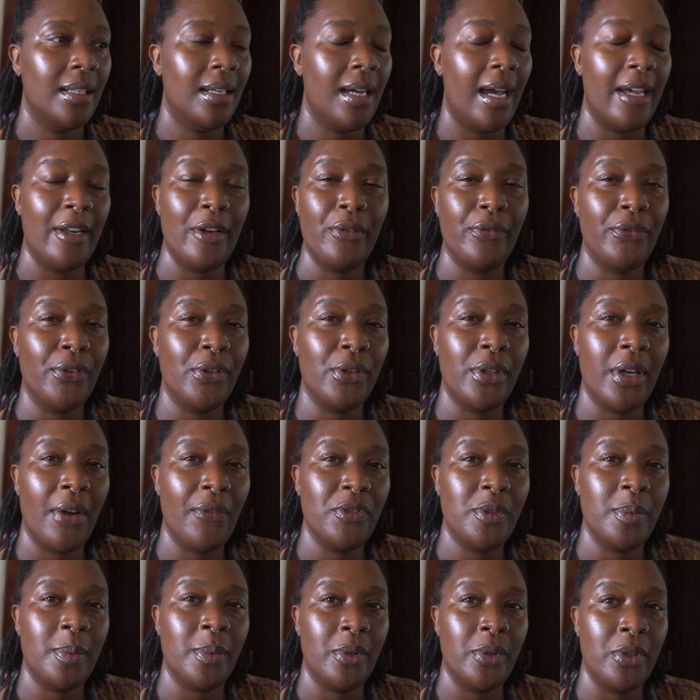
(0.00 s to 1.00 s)
I don't feel
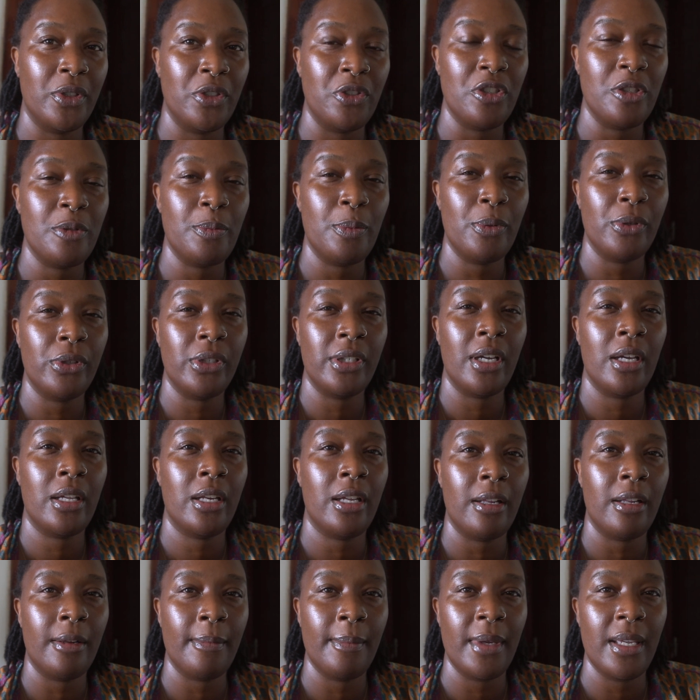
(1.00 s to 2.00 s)
comfortable. You just pulled a gun
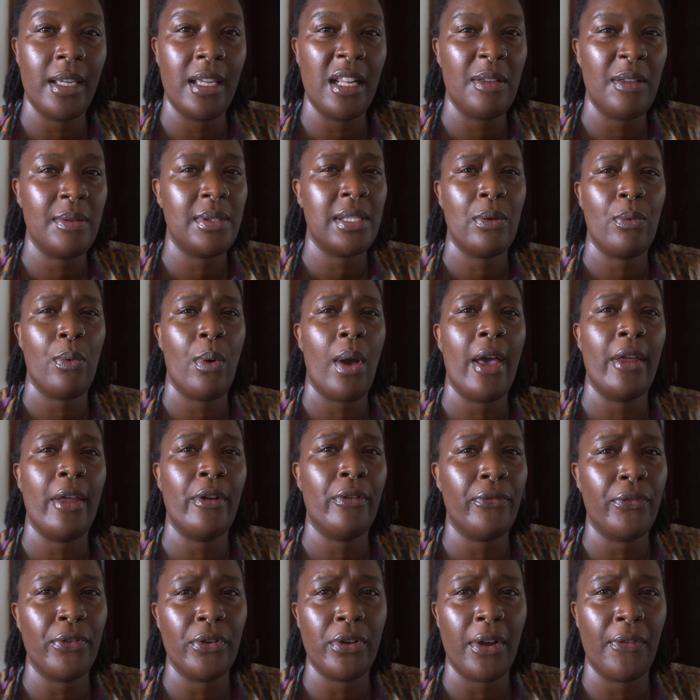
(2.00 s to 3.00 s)
on me he was like, well, I
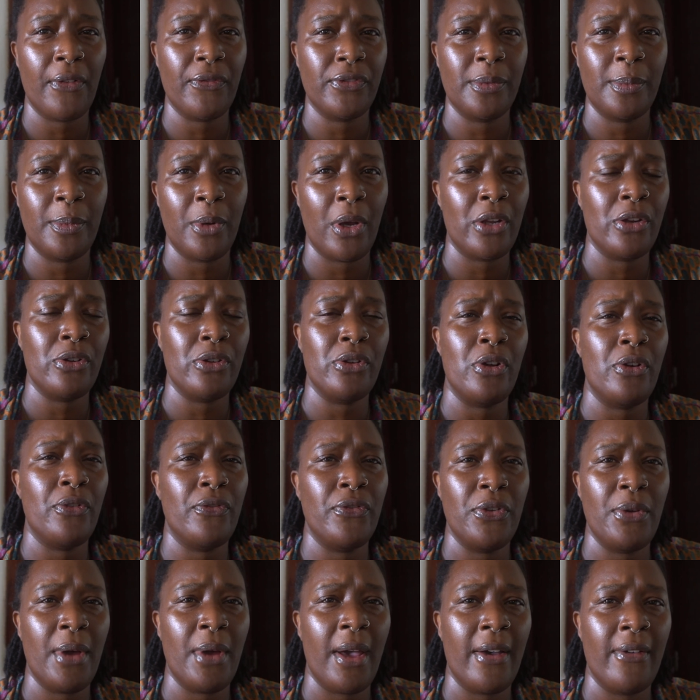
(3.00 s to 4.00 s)
don't feel comfortable. I don't know if
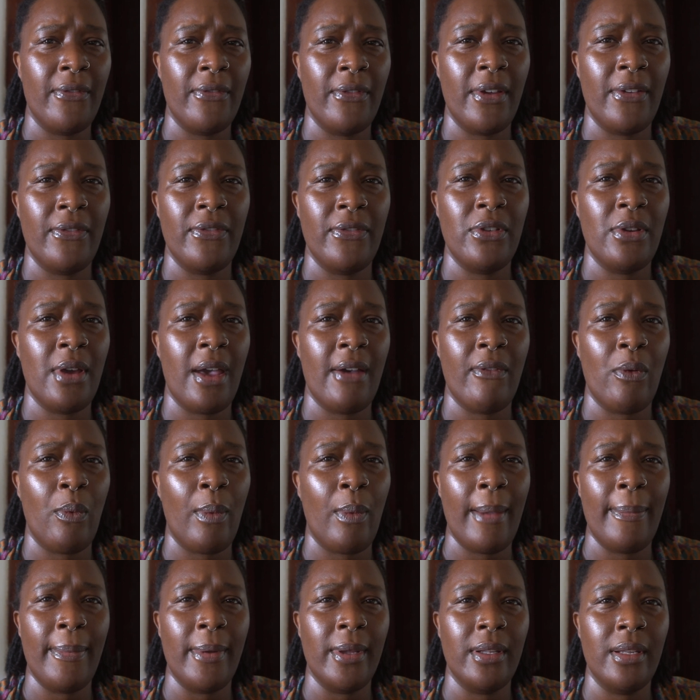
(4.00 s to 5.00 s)
you have if you have a
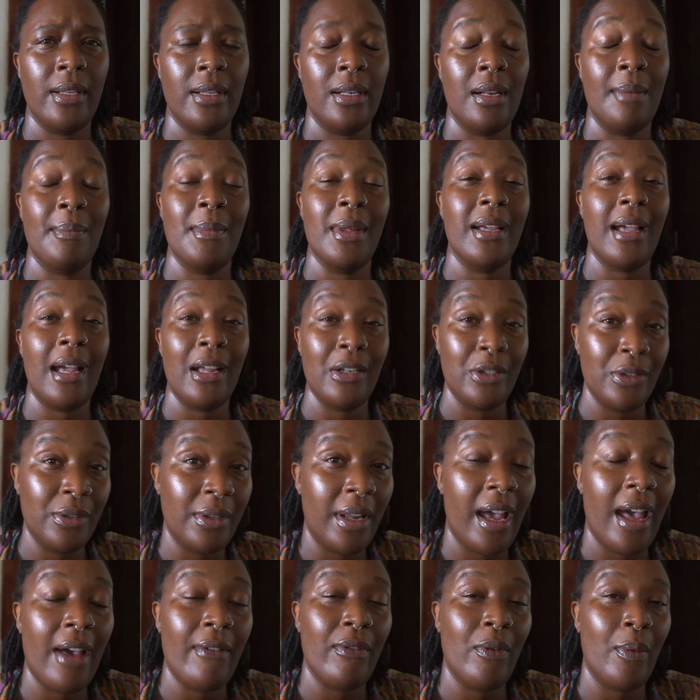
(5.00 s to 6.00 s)
weapon. And I'm like, I do
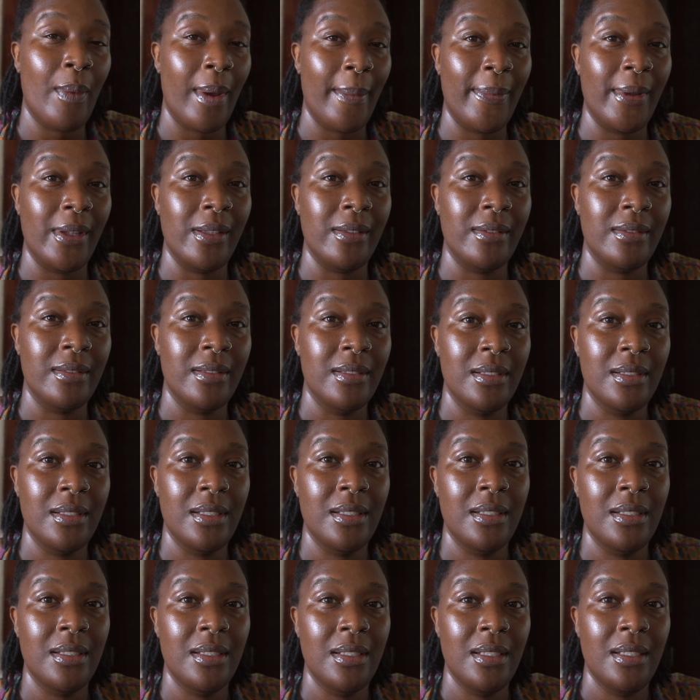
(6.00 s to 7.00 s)
not have a weapon.
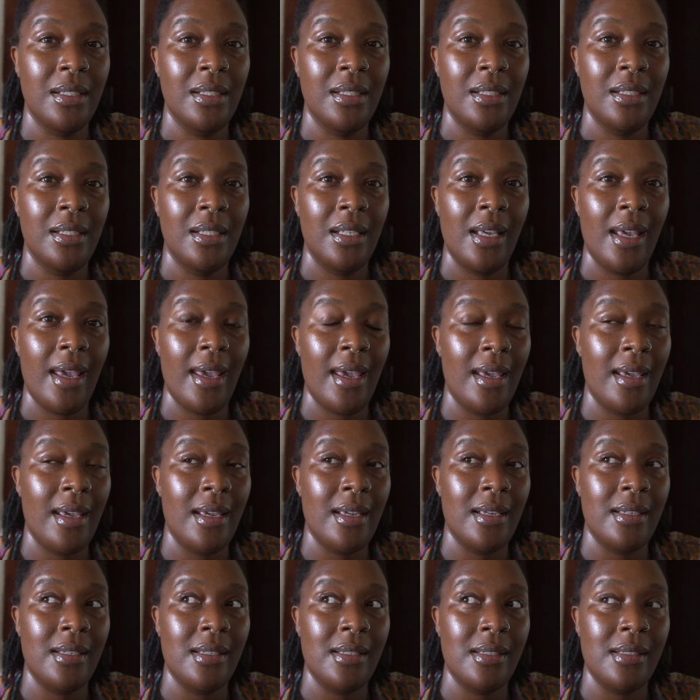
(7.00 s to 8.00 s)

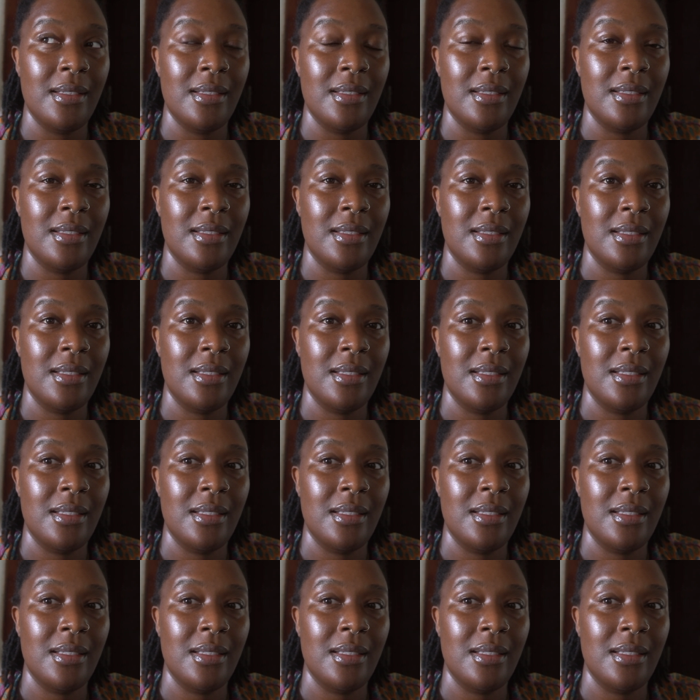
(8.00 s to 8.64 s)
And